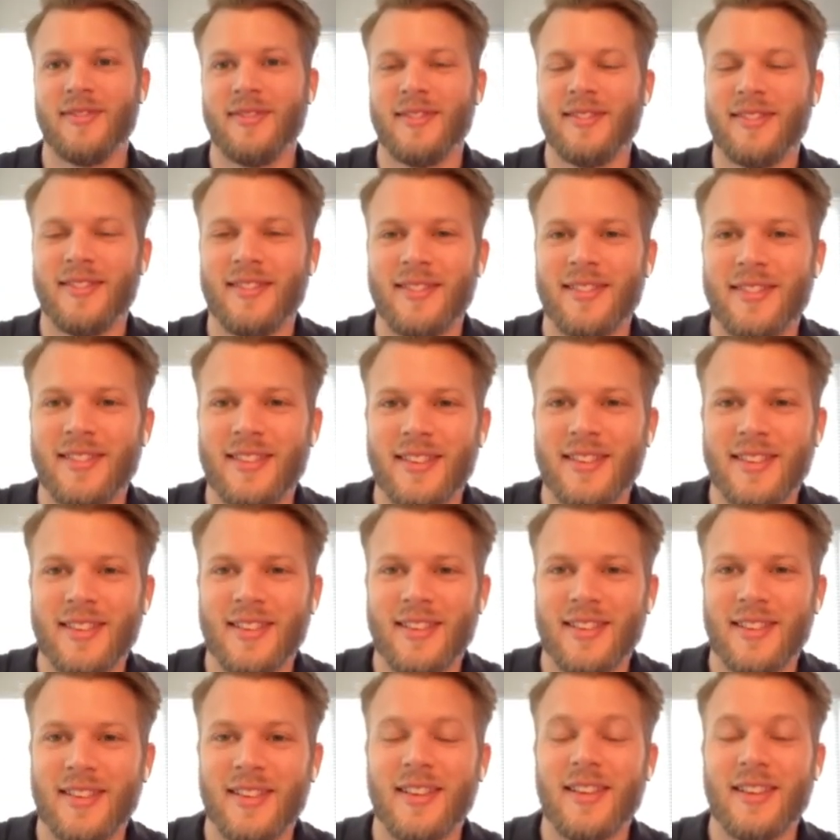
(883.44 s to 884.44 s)

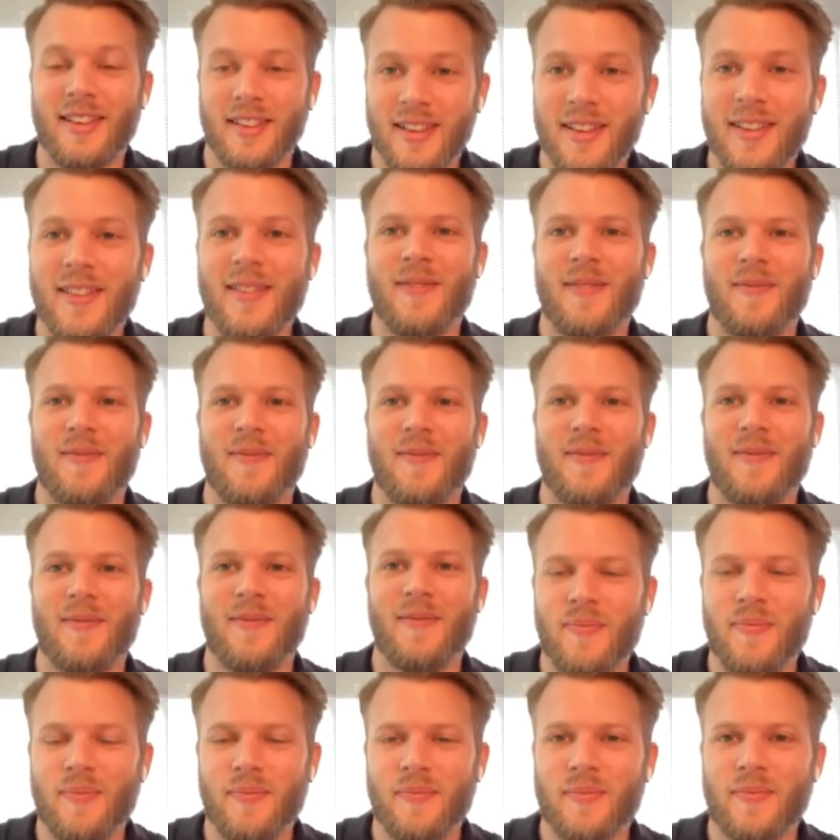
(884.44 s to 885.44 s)

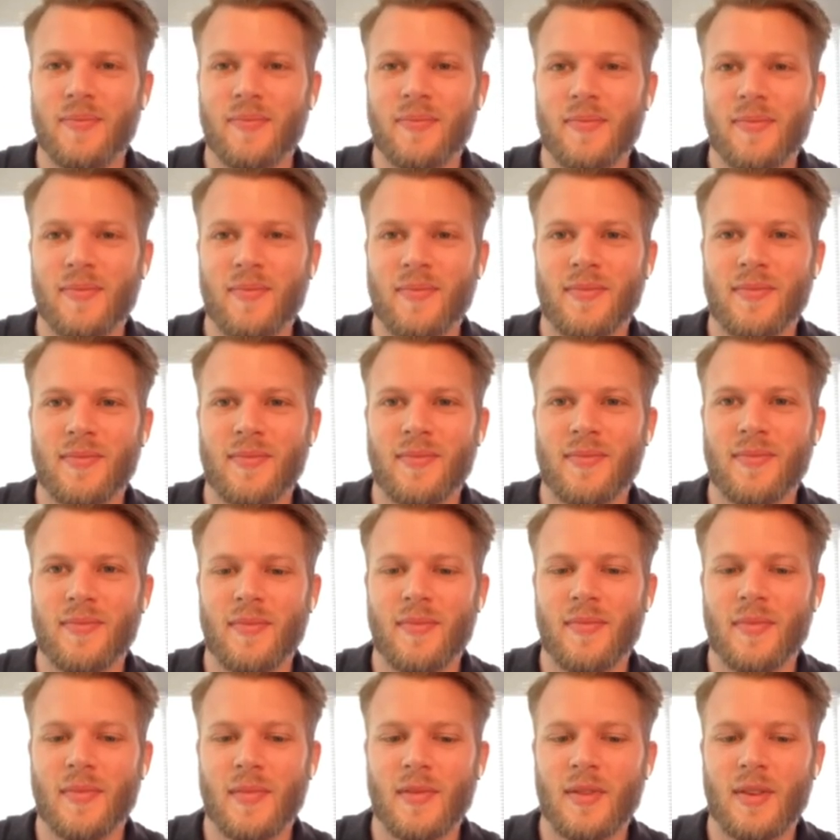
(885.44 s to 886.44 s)

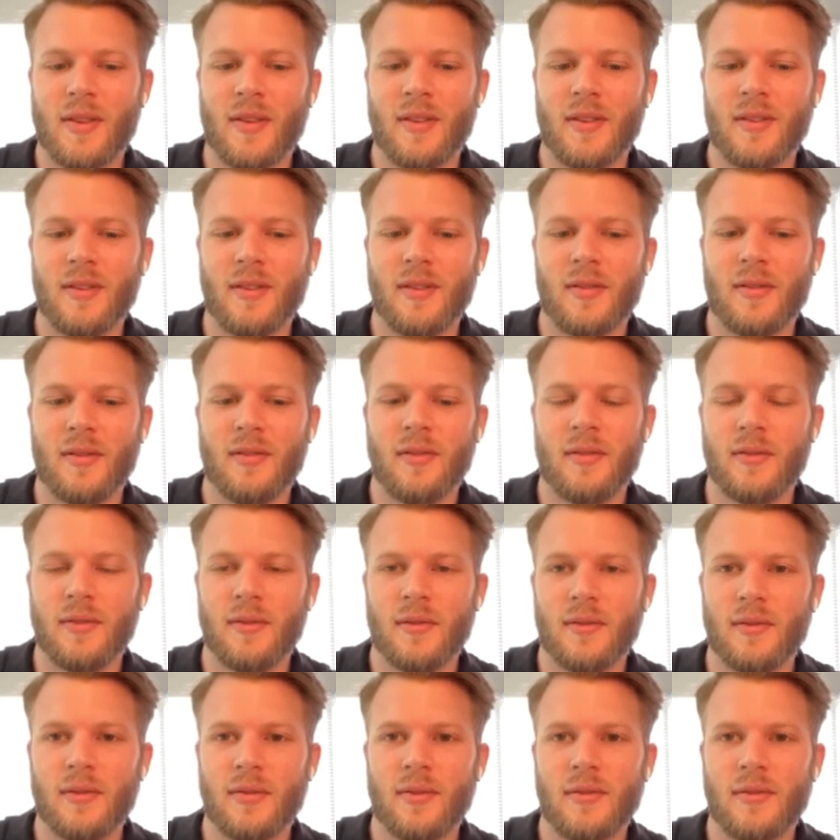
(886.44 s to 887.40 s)
This person isn't speaking.